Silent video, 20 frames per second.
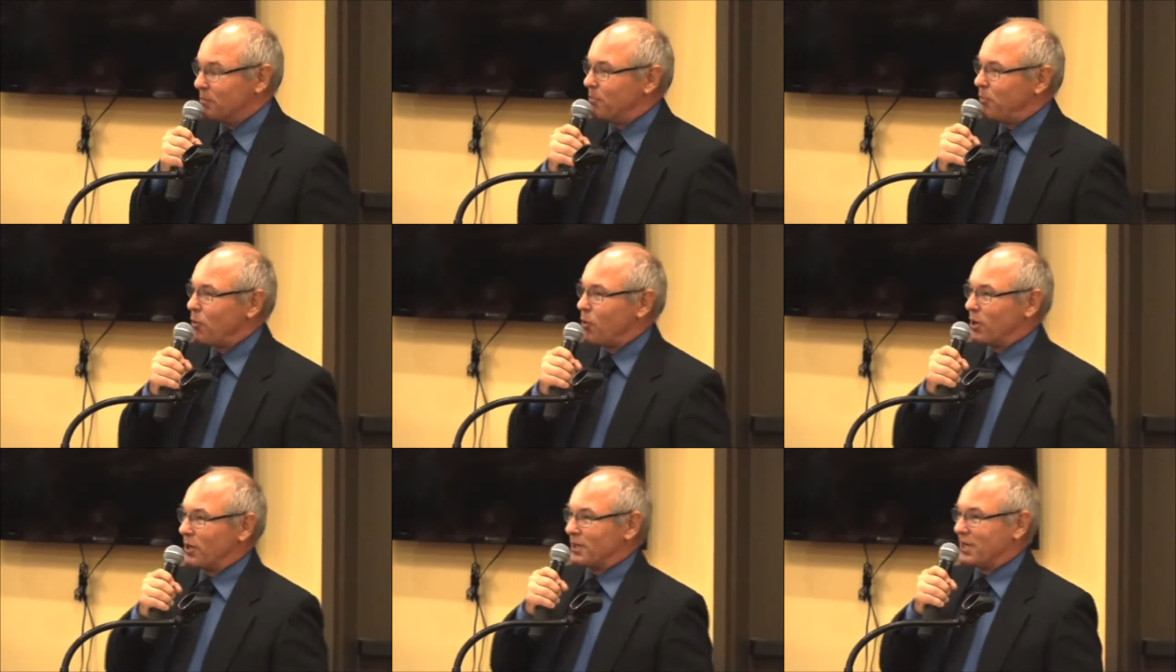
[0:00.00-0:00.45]

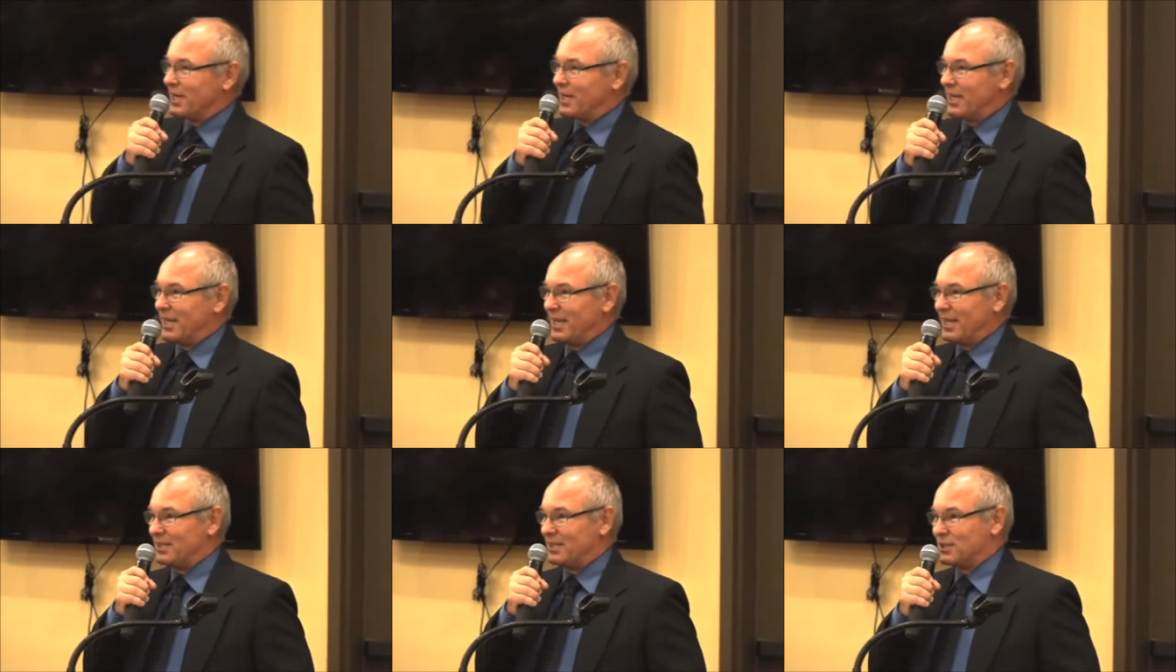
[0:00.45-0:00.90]

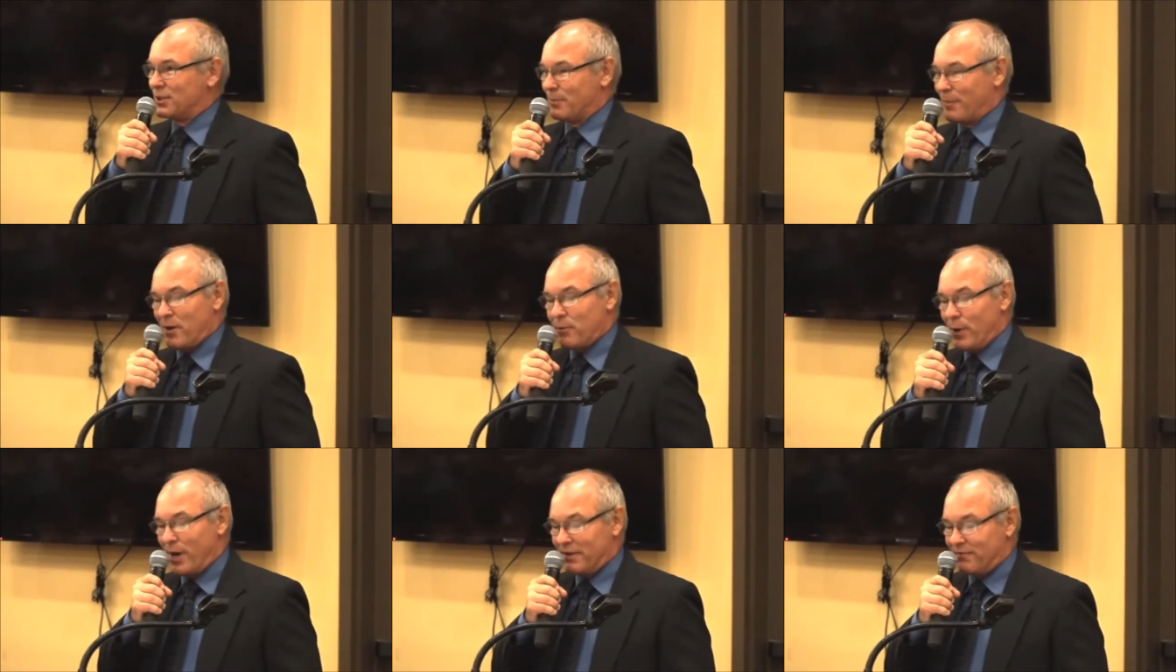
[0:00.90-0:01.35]
importantly, to
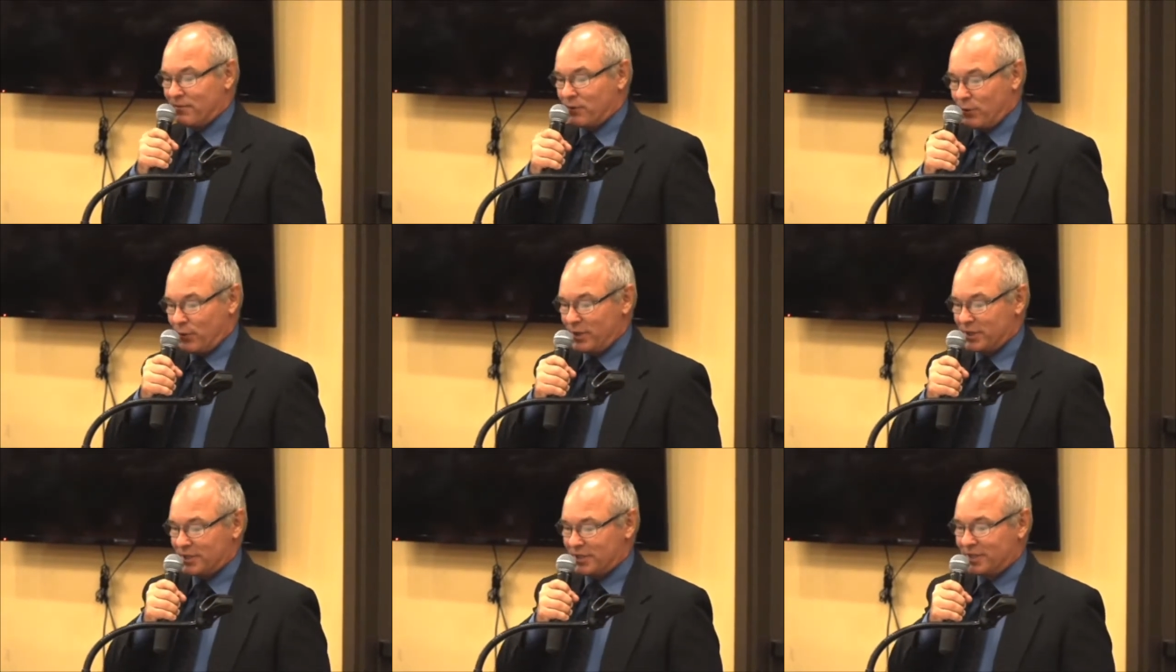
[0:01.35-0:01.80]
my wife
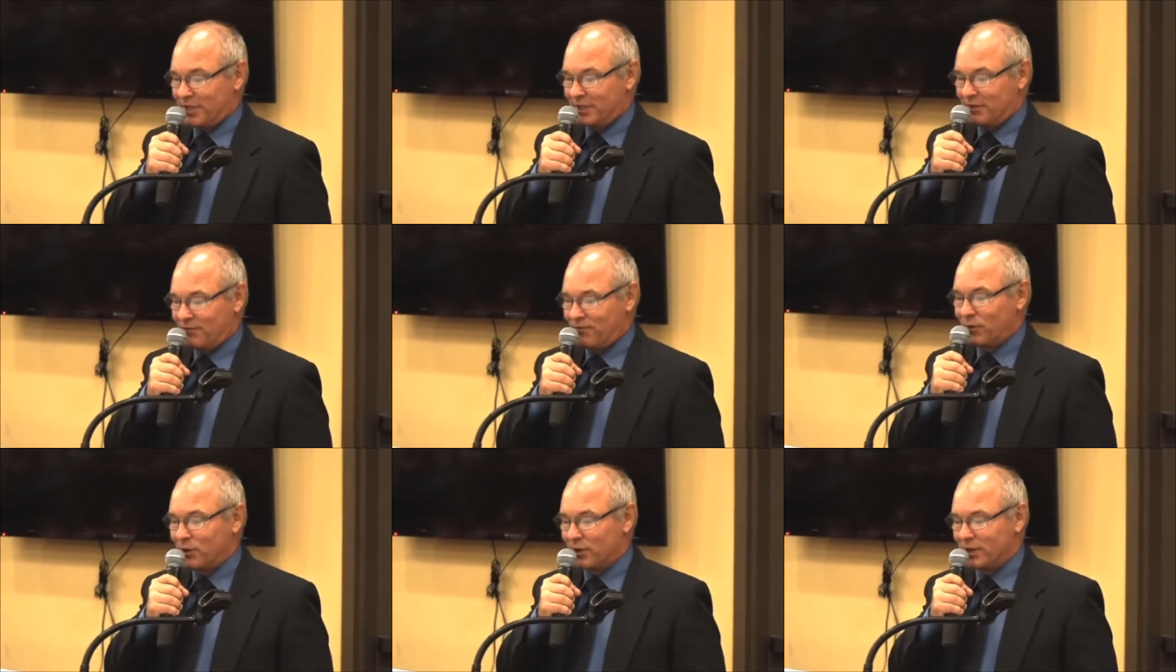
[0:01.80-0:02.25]
Kristen
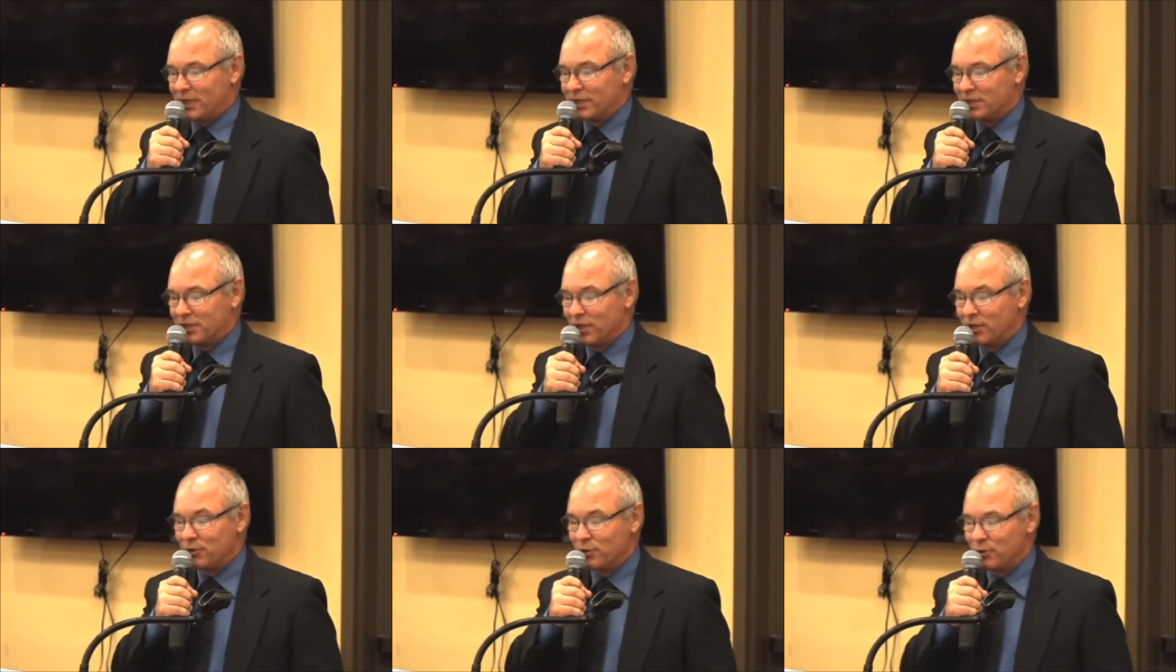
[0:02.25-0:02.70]
for her
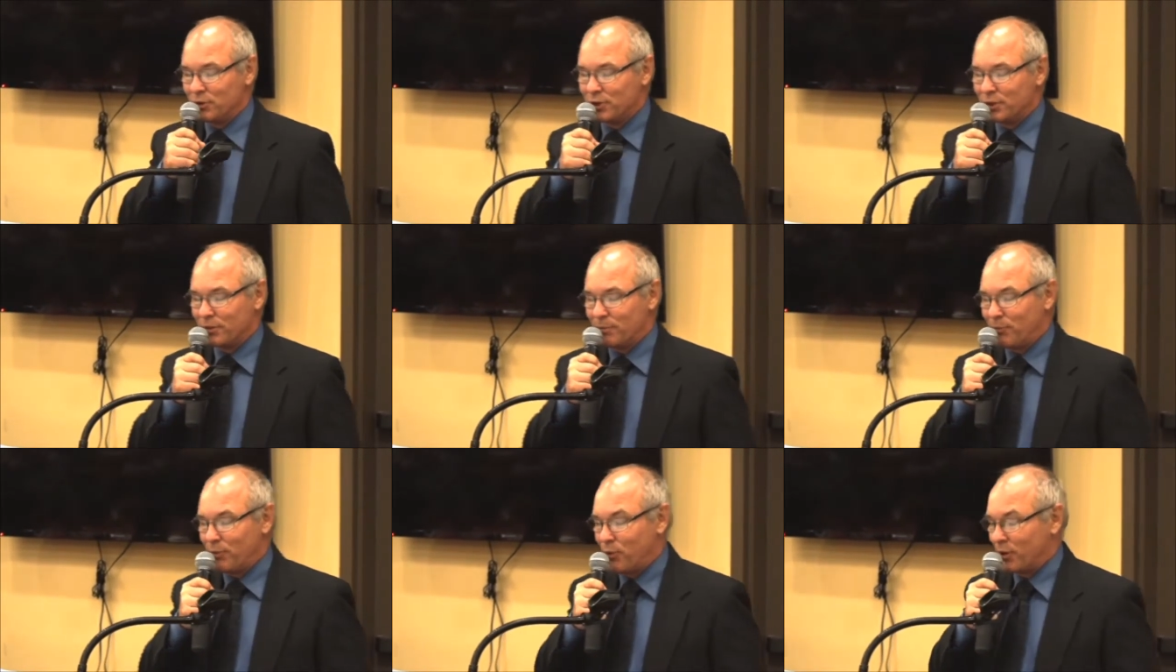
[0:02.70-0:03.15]
continued
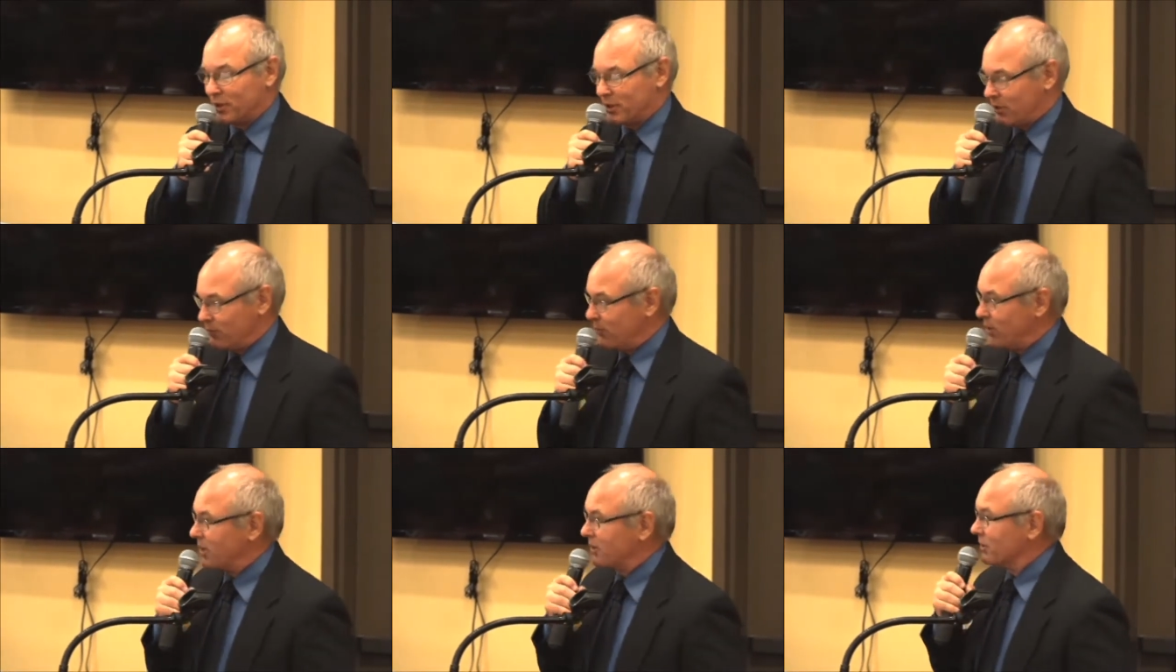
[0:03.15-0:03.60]
support
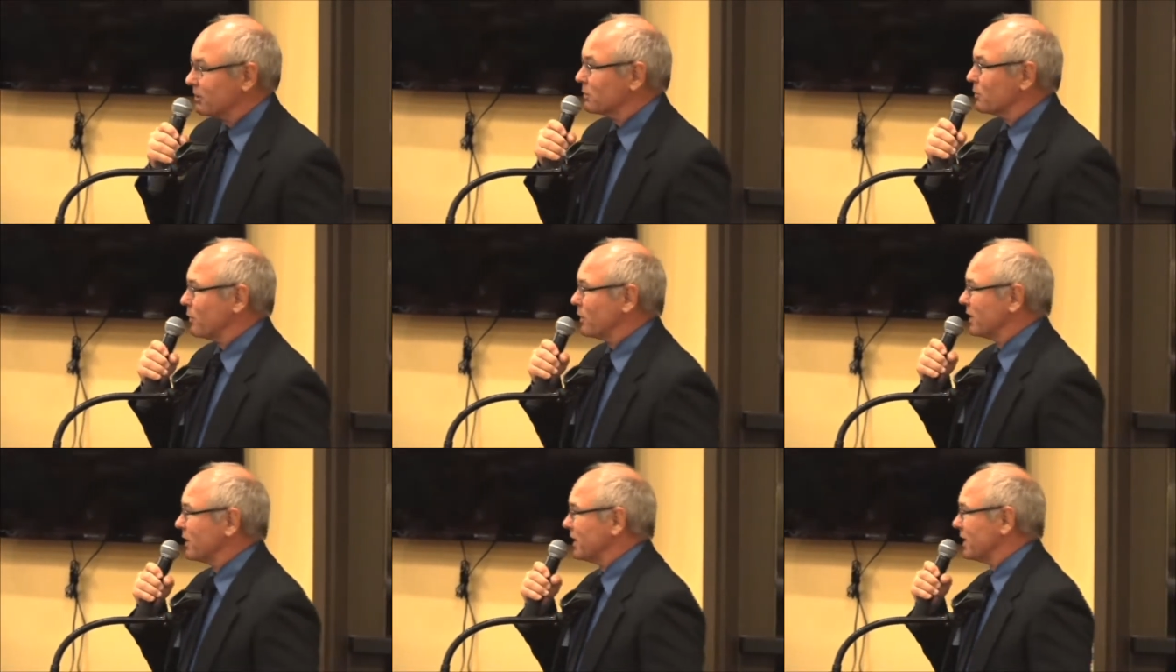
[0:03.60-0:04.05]
throughout our
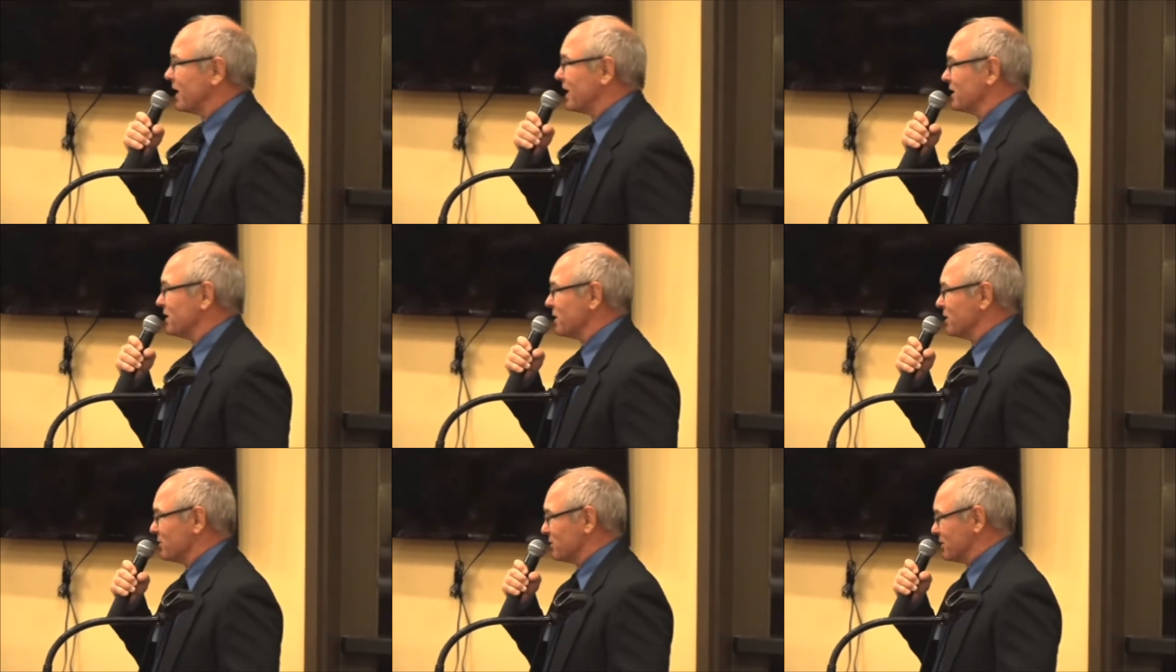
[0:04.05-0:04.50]

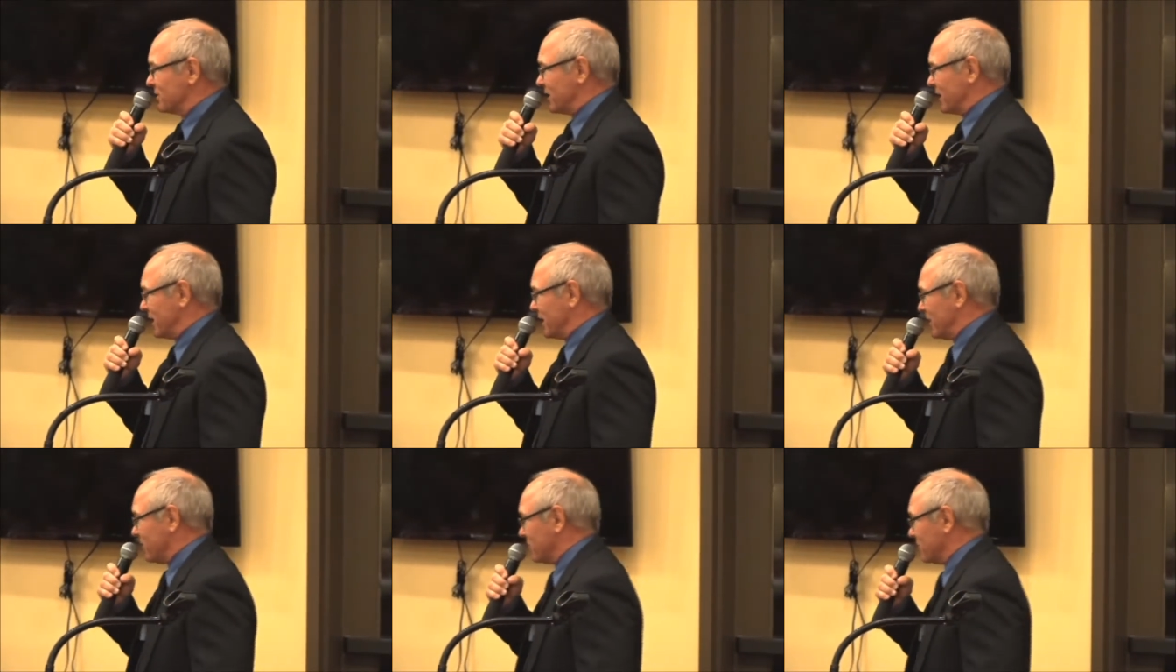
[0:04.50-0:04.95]
29 years
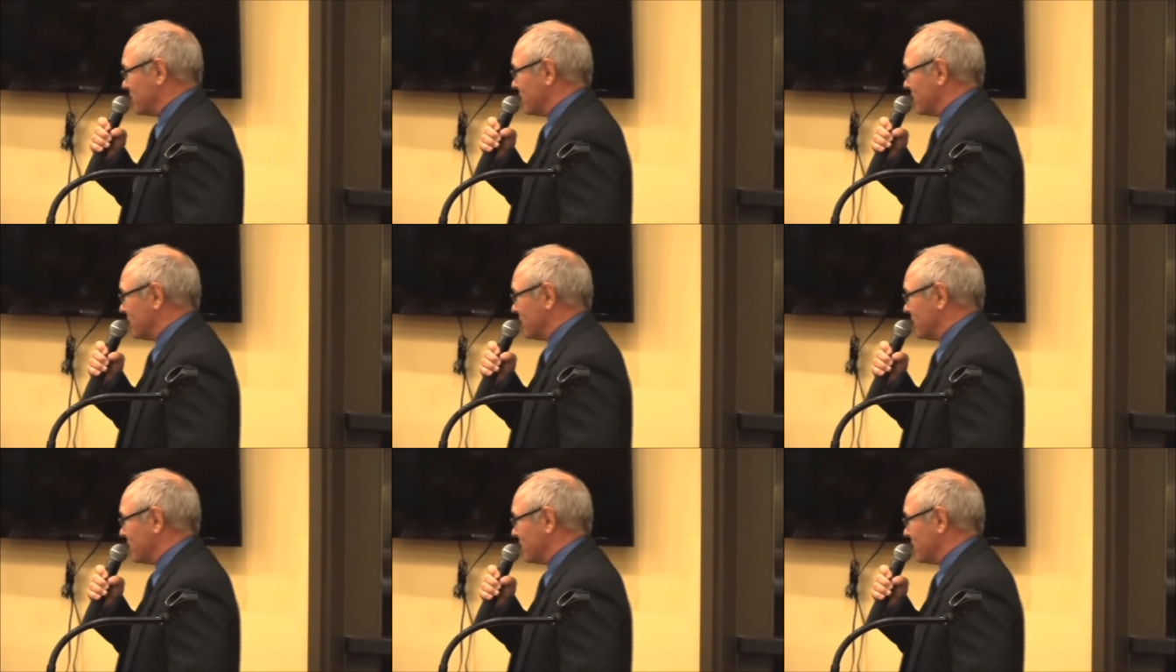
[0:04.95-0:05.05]
together.